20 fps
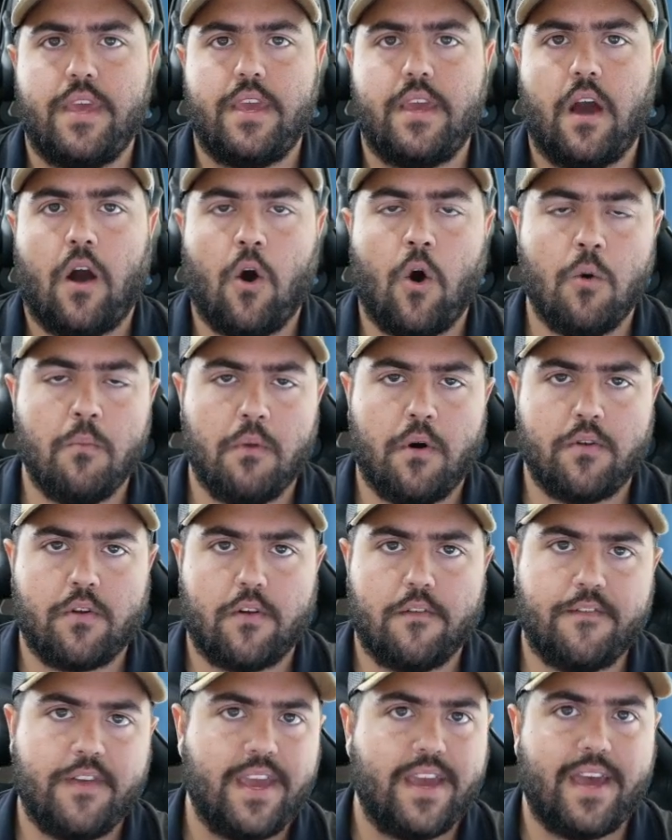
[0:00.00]
the
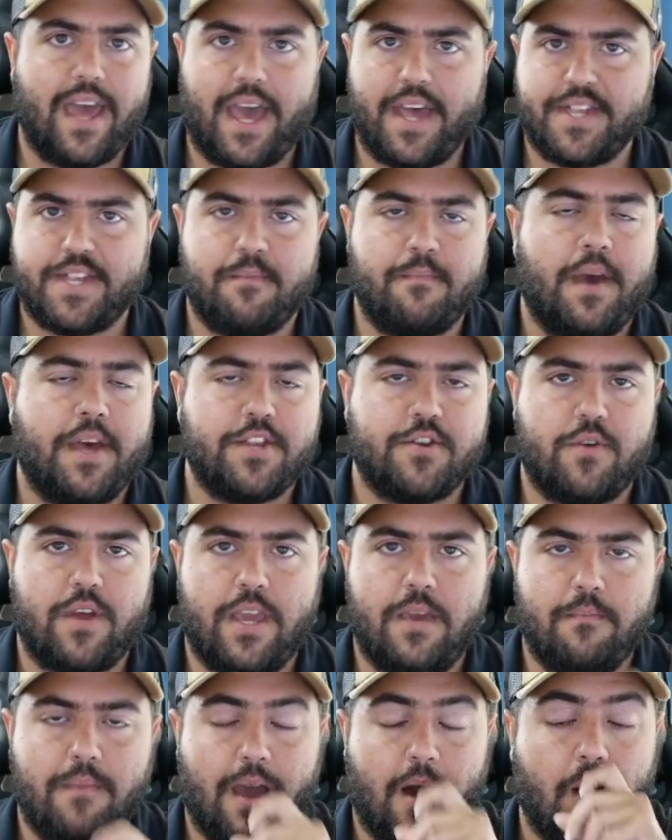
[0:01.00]
homeowner via SMS or
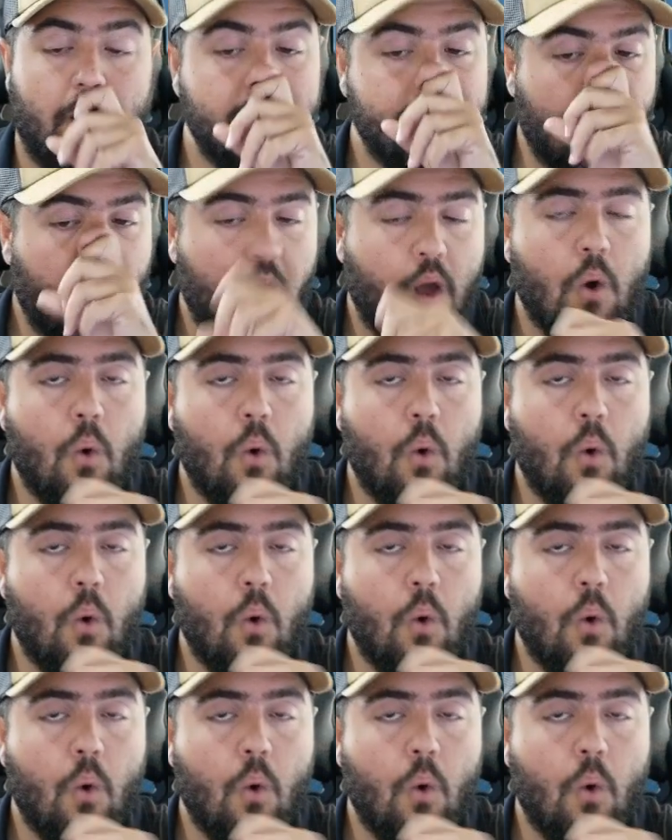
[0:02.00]
email,